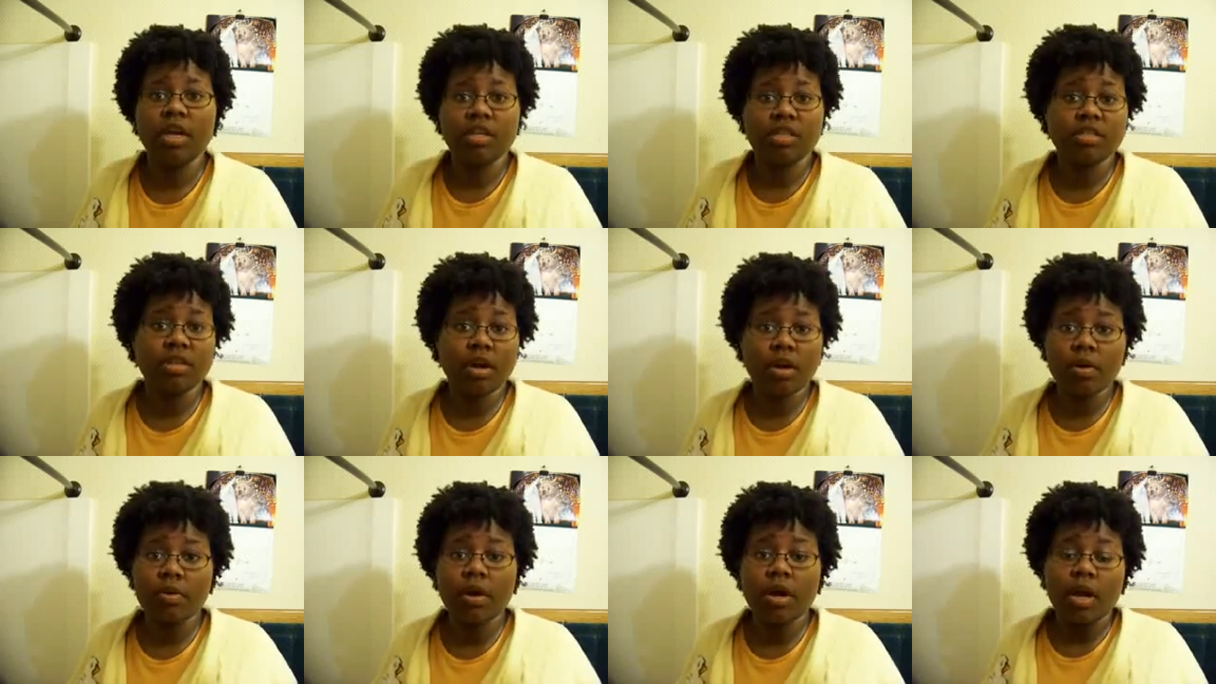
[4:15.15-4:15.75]

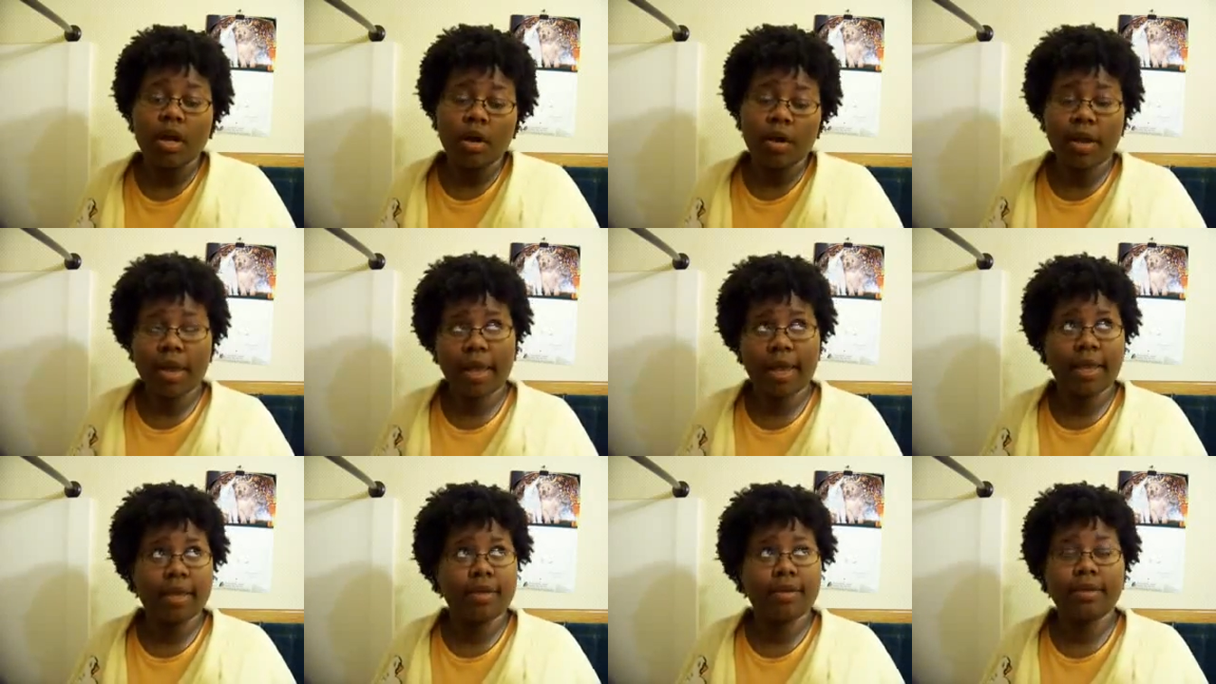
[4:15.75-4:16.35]
So
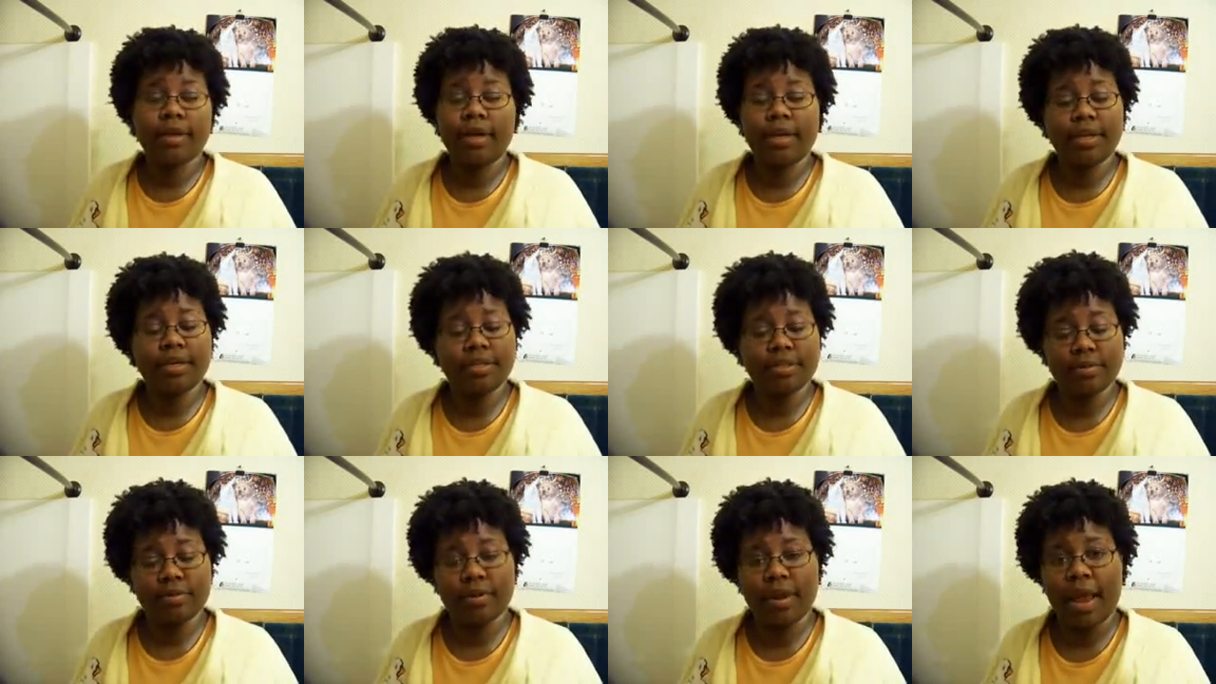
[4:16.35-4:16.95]
okay, y'all get
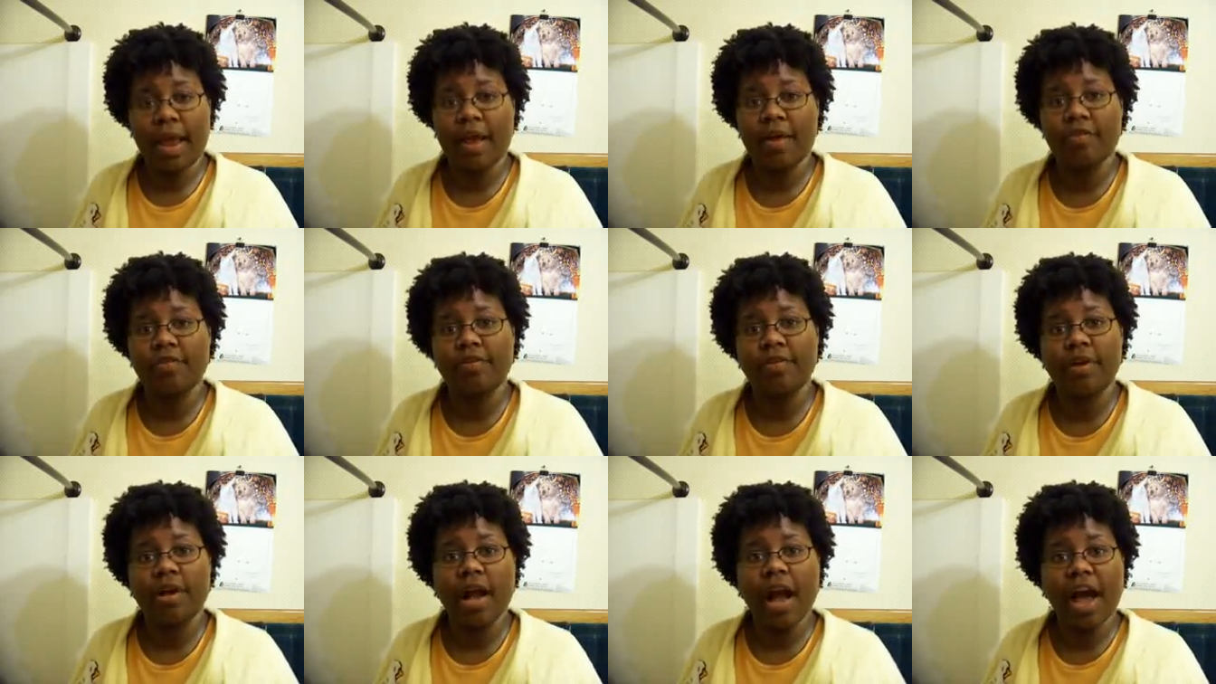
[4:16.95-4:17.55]
a two and a
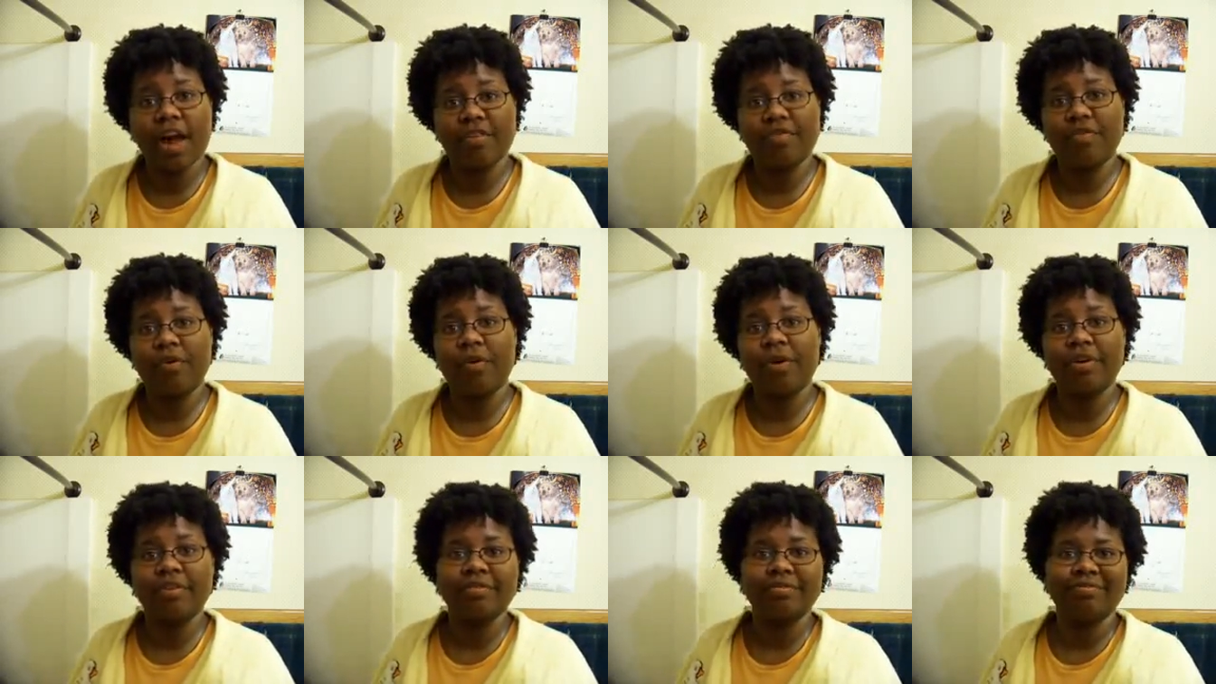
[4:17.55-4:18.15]
half out of
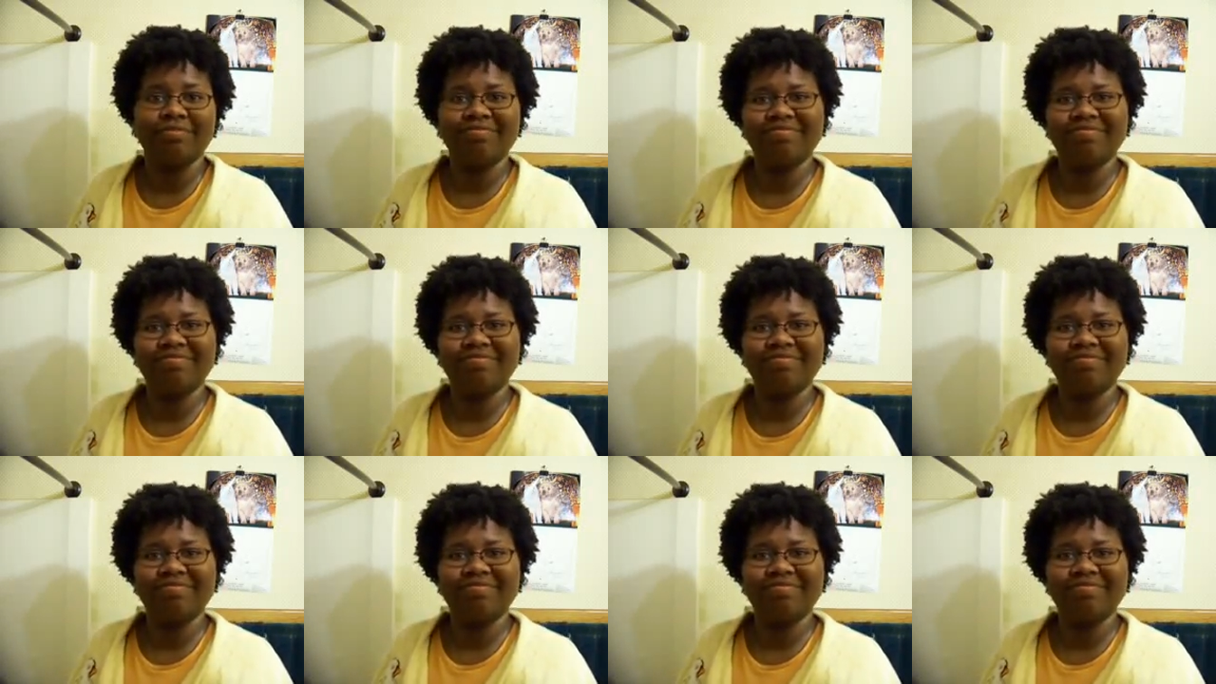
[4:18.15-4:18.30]
four.